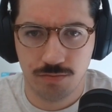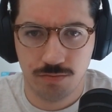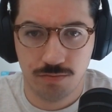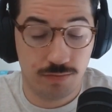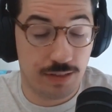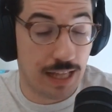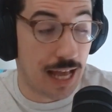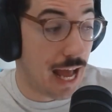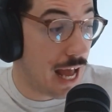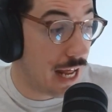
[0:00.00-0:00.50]

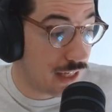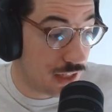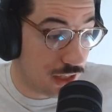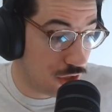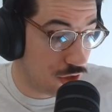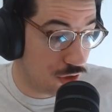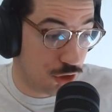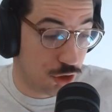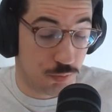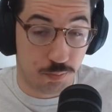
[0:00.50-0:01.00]
That
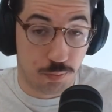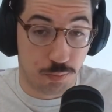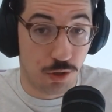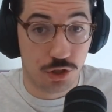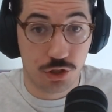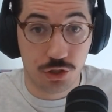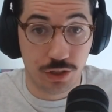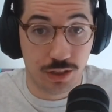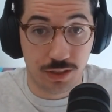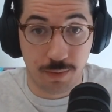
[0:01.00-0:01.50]
just
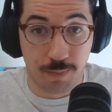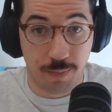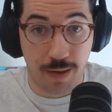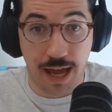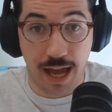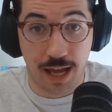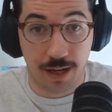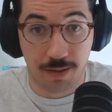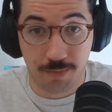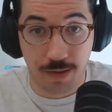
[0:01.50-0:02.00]
personally is
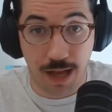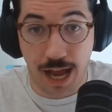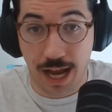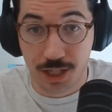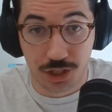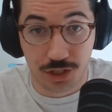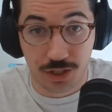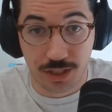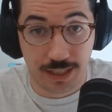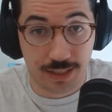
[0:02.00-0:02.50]
I
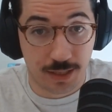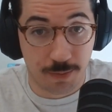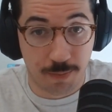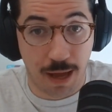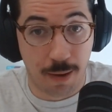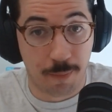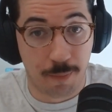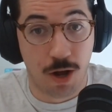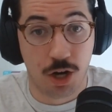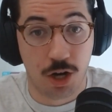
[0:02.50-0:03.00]
just think that's a
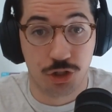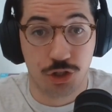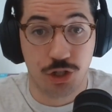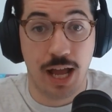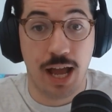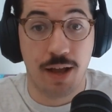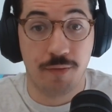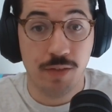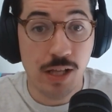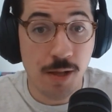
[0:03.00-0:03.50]
bad posture to
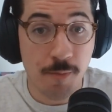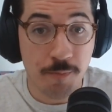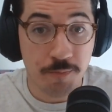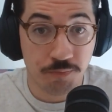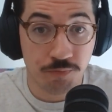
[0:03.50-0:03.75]
have.